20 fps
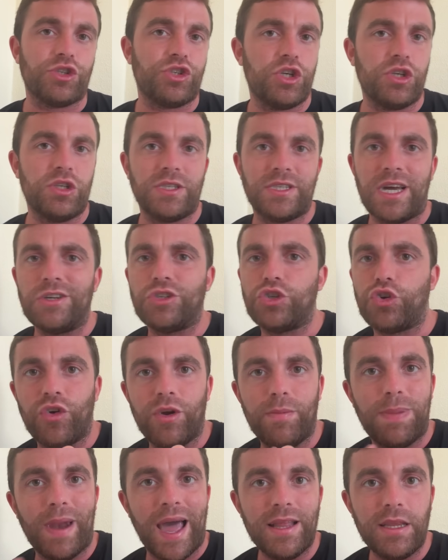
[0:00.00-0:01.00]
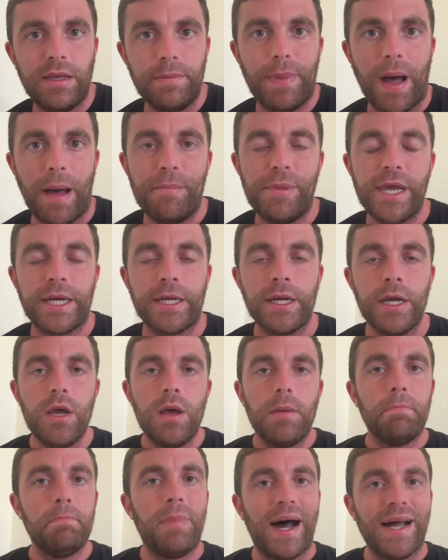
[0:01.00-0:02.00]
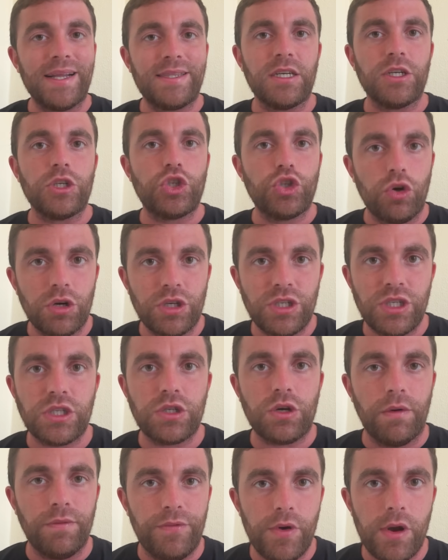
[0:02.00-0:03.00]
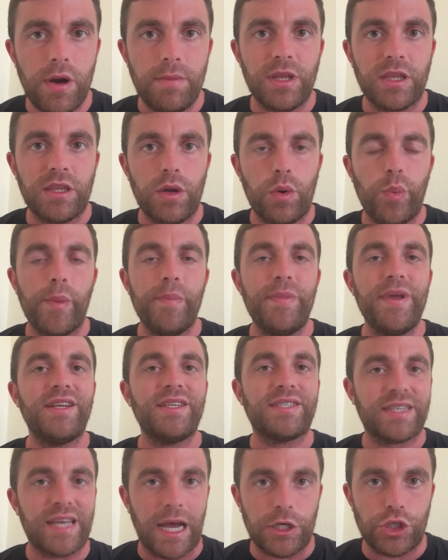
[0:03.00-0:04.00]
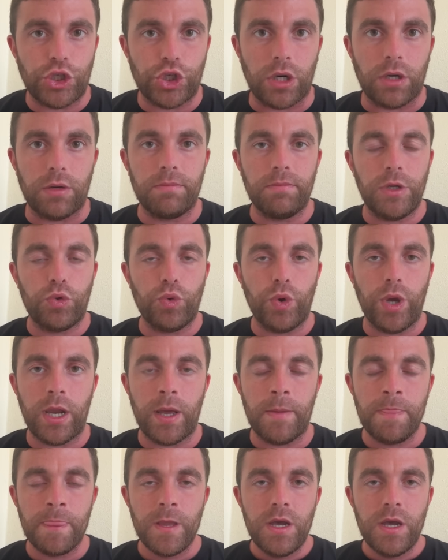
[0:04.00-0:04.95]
Jadon Sancho replied in public, but sources confirmed that there will be a discussion between